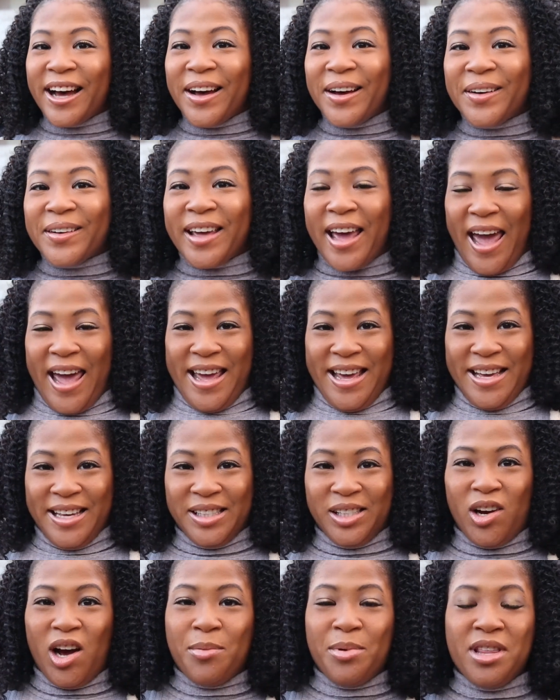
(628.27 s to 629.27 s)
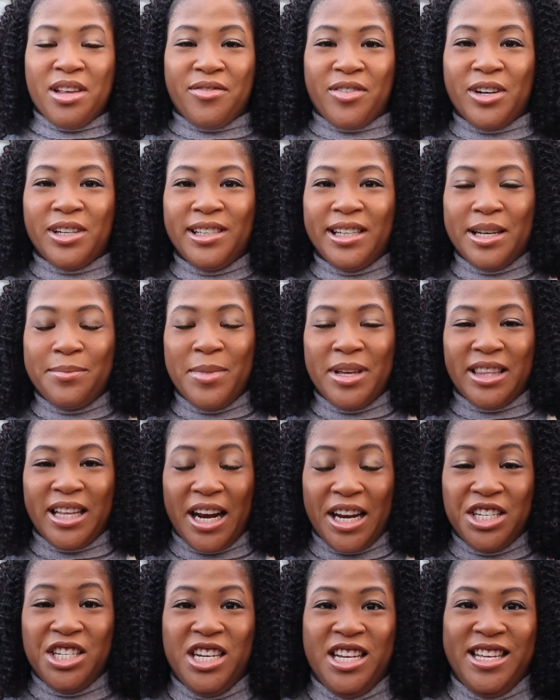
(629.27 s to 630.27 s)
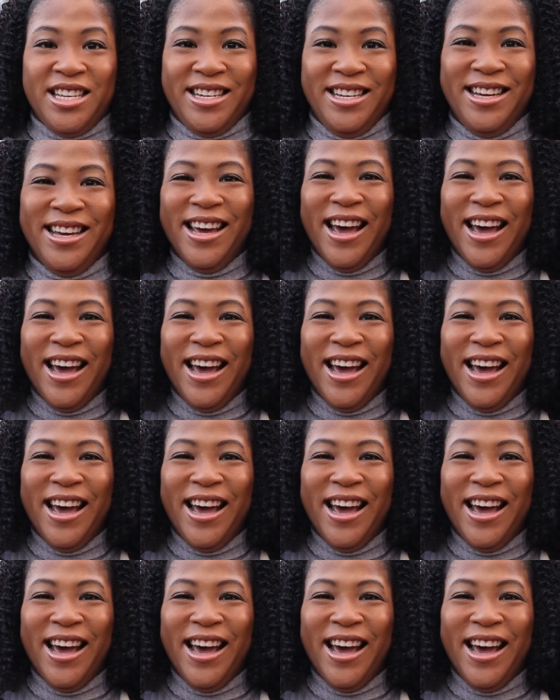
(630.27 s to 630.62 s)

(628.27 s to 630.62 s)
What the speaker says: Okay, so I'll be the first to admit that I cheated.